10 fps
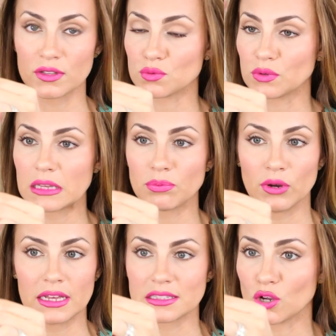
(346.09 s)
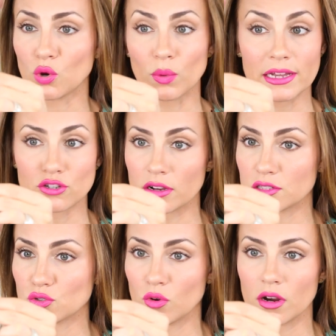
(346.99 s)
It's really pretty. It's a great
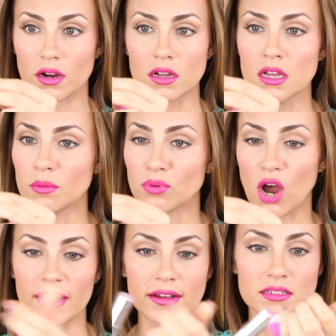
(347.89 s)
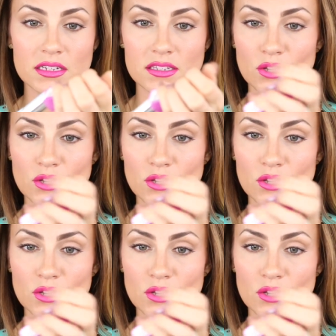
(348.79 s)
drugstore product,